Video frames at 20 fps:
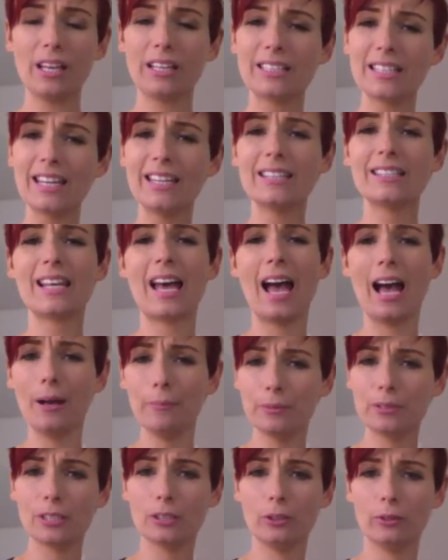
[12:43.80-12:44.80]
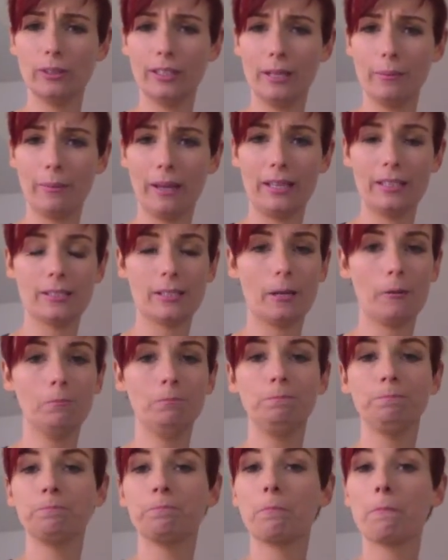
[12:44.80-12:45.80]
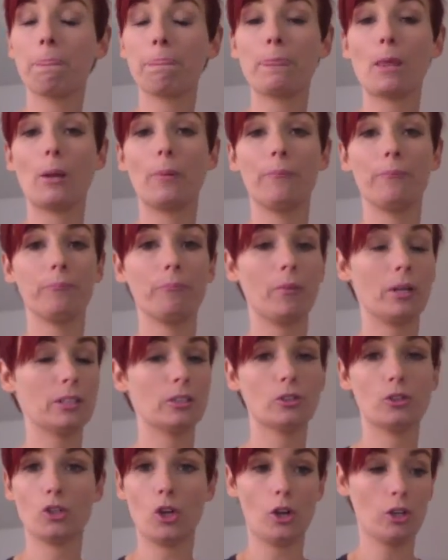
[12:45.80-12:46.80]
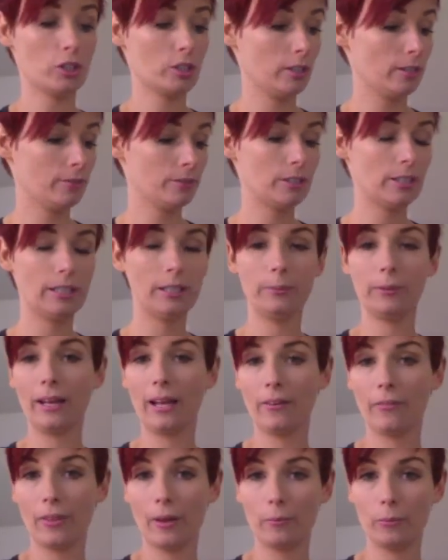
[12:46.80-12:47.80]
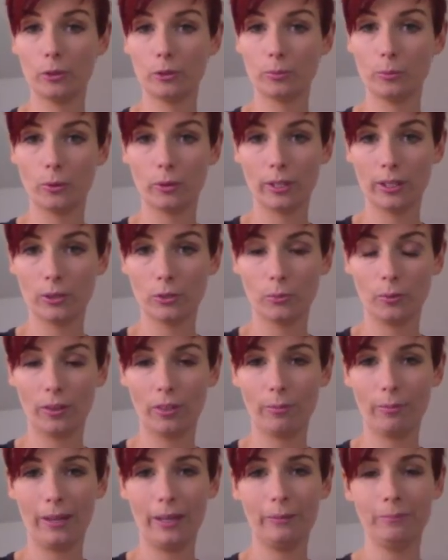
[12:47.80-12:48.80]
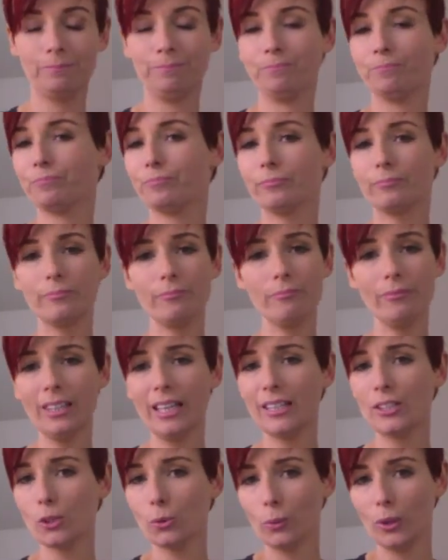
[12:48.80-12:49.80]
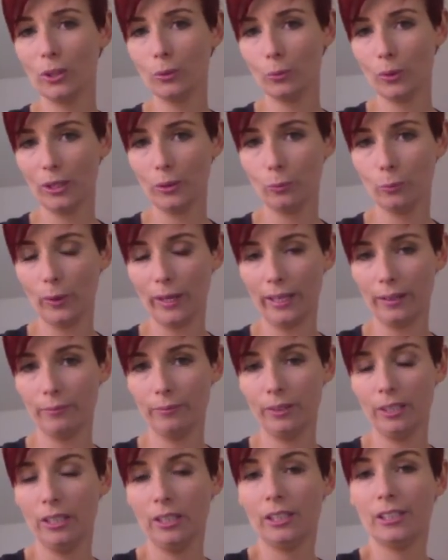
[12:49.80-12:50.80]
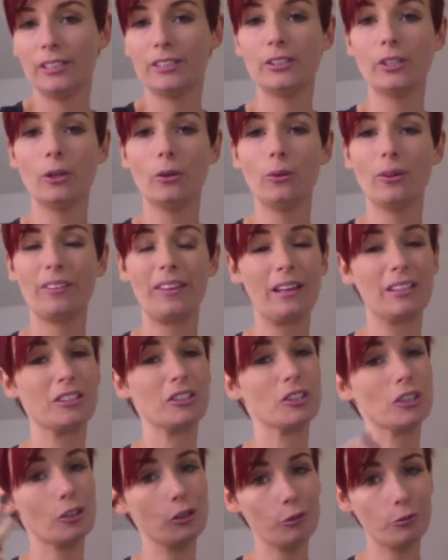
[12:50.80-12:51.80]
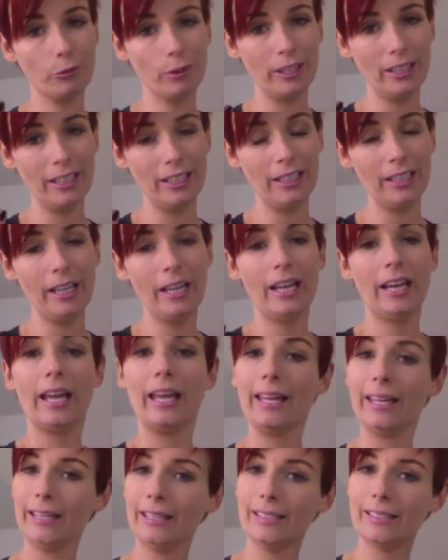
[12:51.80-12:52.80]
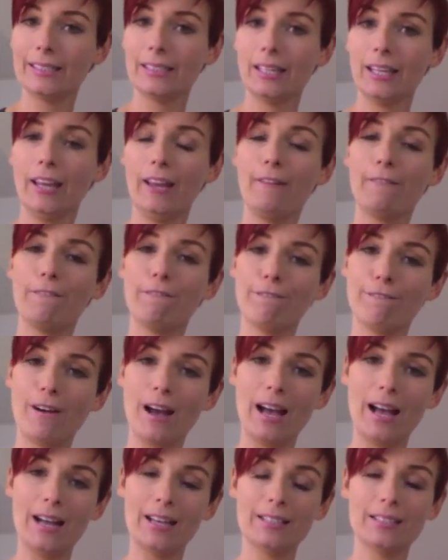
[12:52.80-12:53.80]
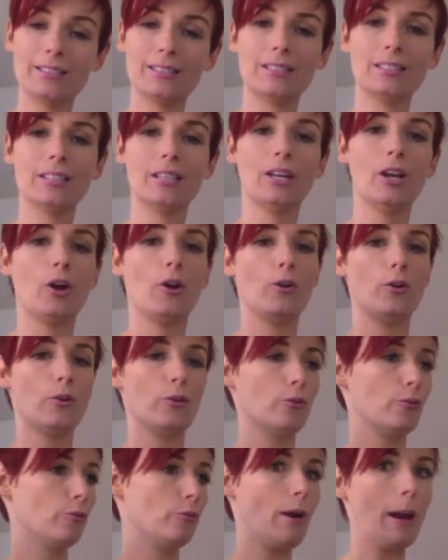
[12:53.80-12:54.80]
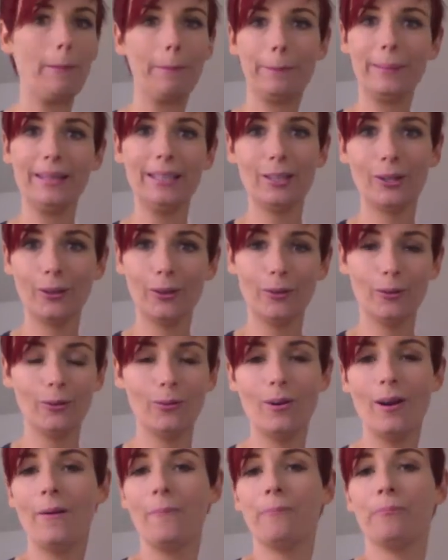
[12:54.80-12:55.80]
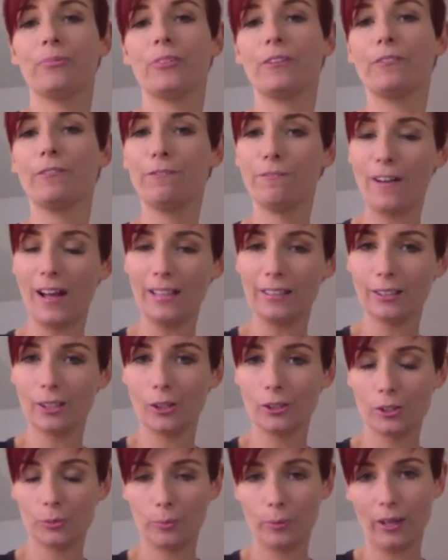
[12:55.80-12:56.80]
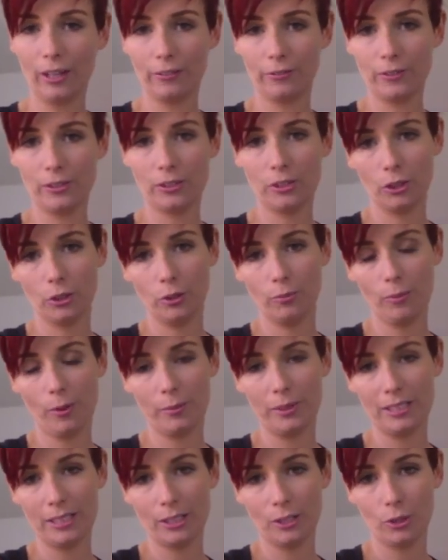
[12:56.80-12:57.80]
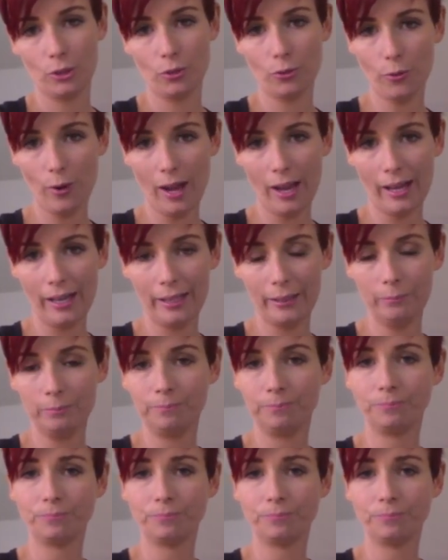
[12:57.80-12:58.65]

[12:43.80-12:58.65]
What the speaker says: Tastes absolutely amazing. My Josh loves it. He would have that most mornings with me. It's a win-win-win. So that's 3 easy, fast, rapido fat loss breakfasts that you mummies can try.